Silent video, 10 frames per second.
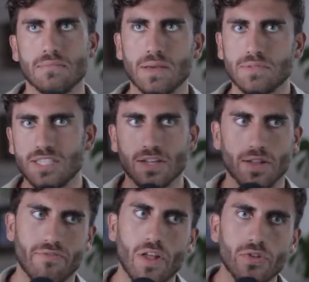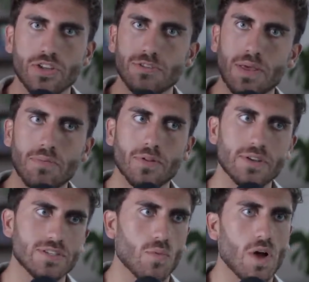they still follow these people,
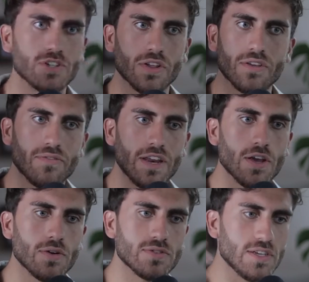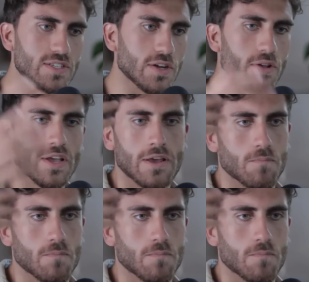they still watch all their videos, they still